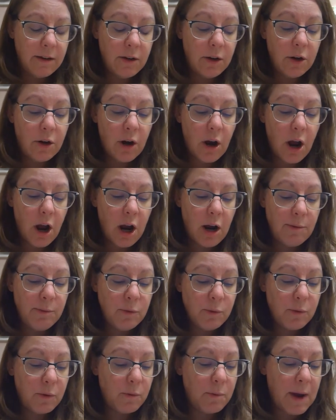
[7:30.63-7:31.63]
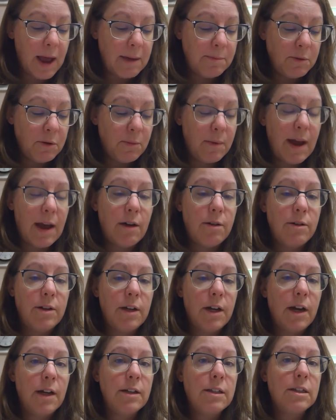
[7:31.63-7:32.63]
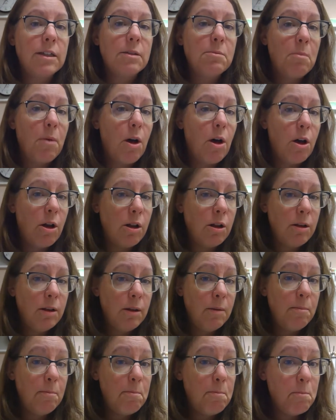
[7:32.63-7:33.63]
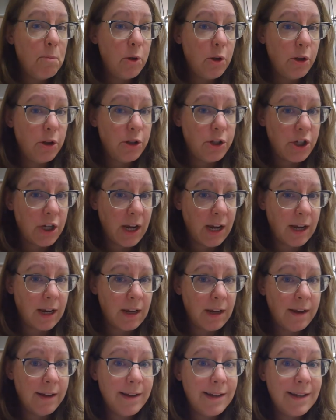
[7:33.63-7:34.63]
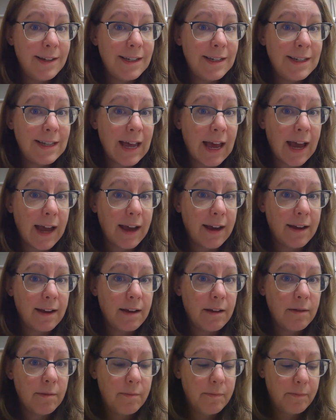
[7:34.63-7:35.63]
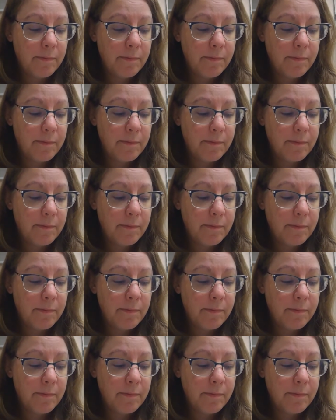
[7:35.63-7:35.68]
Her arms were wrapped around a small, bulging sack.